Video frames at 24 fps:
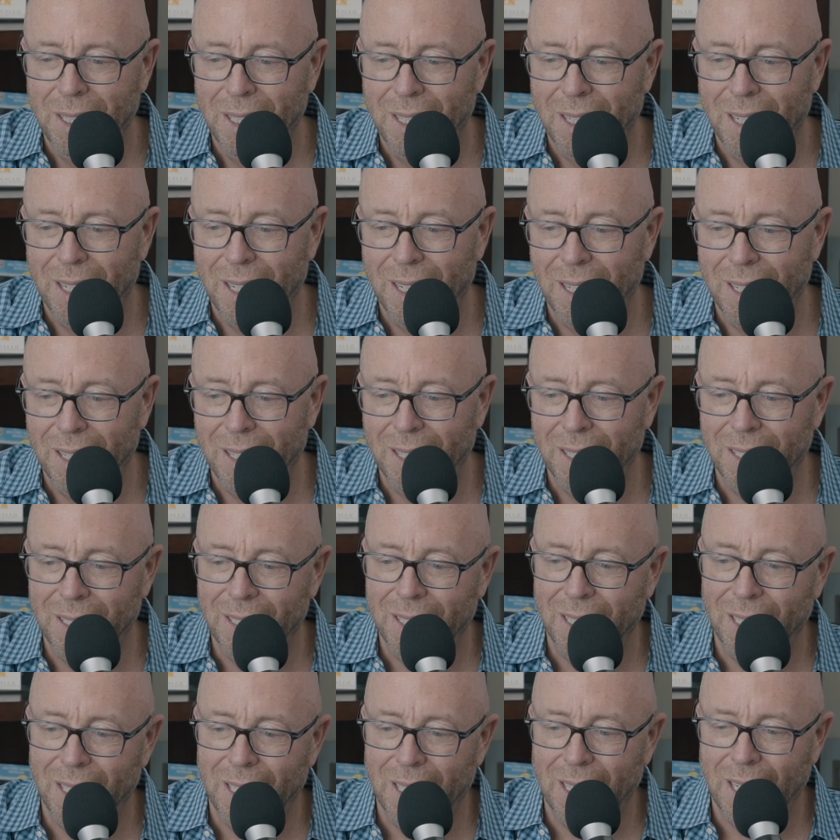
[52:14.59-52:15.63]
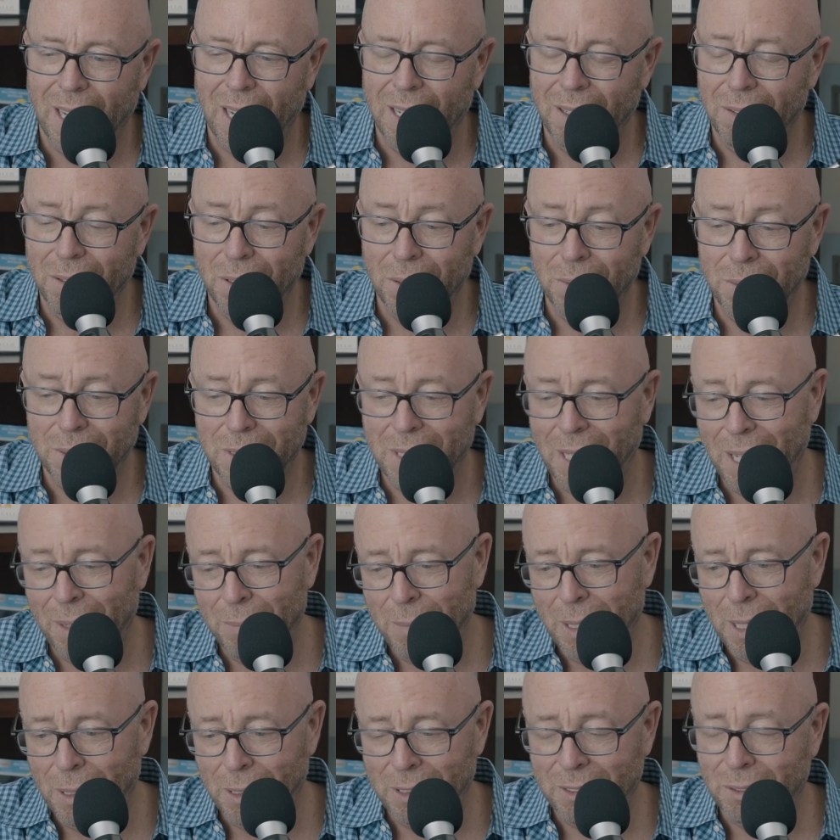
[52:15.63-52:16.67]
uh, I don't know what. The, I
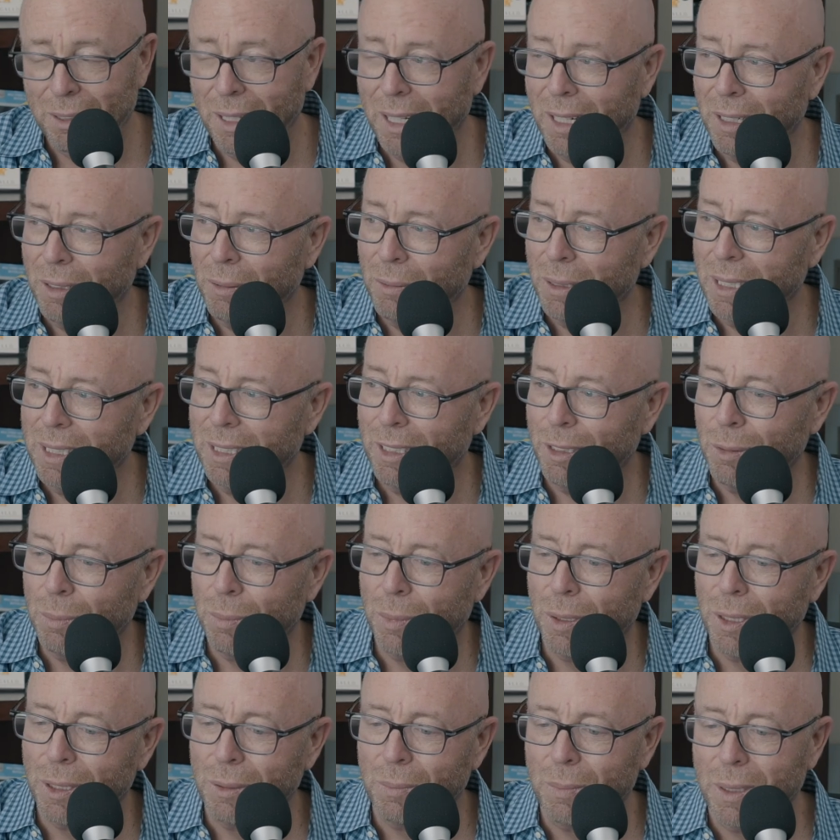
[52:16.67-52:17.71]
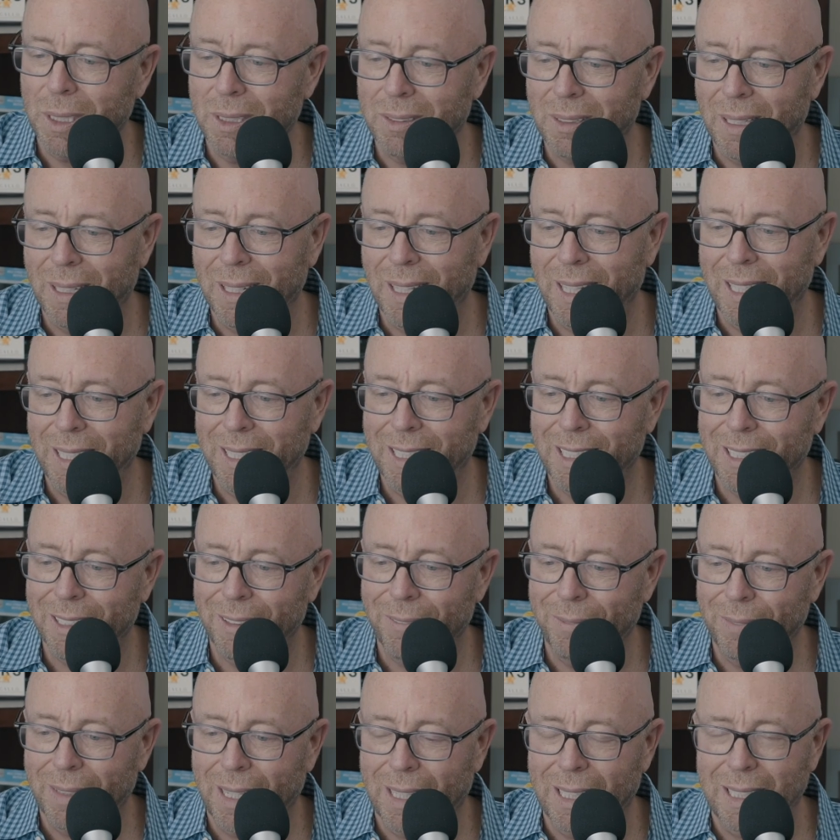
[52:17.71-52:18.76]
mean, I'm excited to read this book because I like
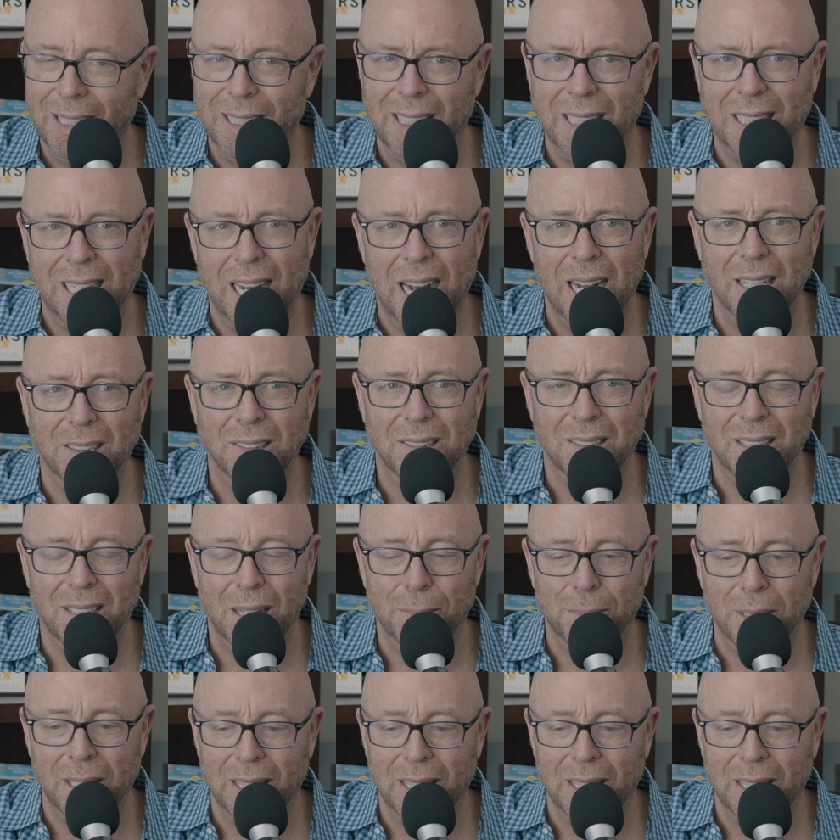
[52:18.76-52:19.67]
I like the concept.